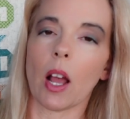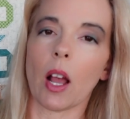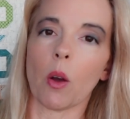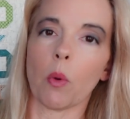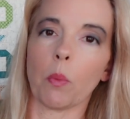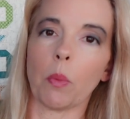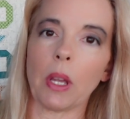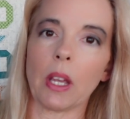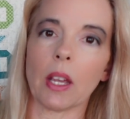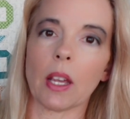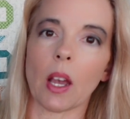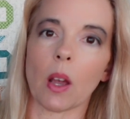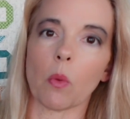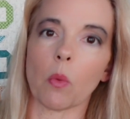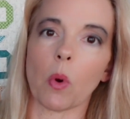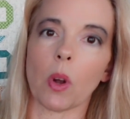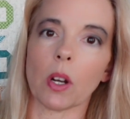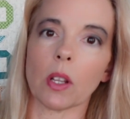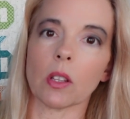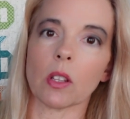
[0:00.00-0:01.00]
how big I
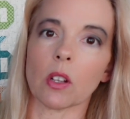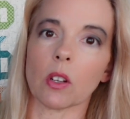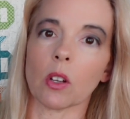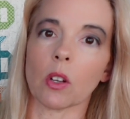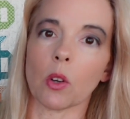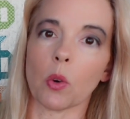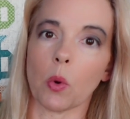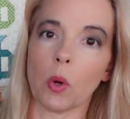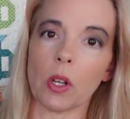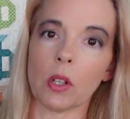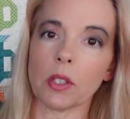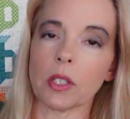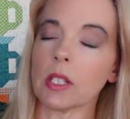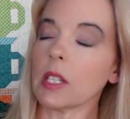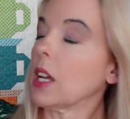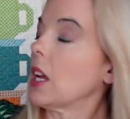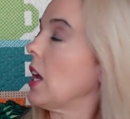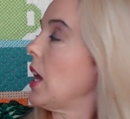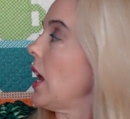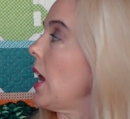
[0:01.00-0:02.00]
wanted the quilt
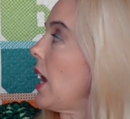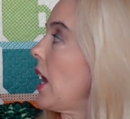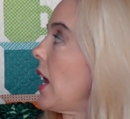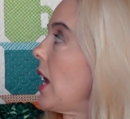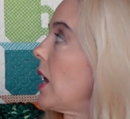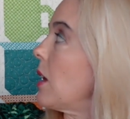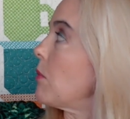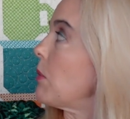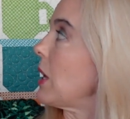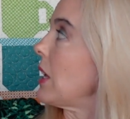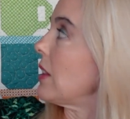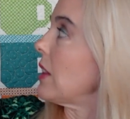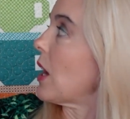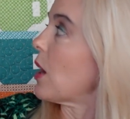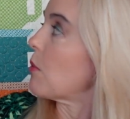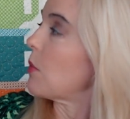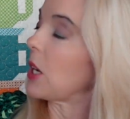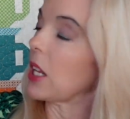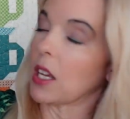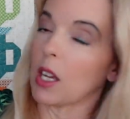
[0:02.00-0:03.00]
and made
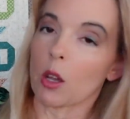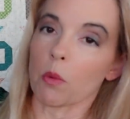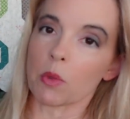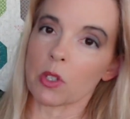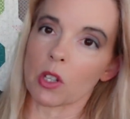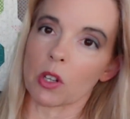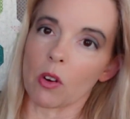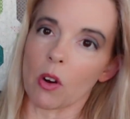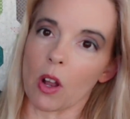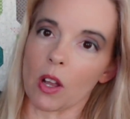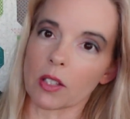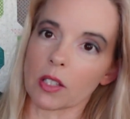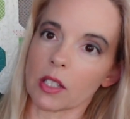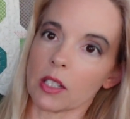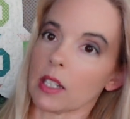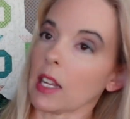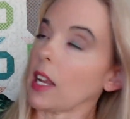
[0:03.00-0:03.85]
that many cups across and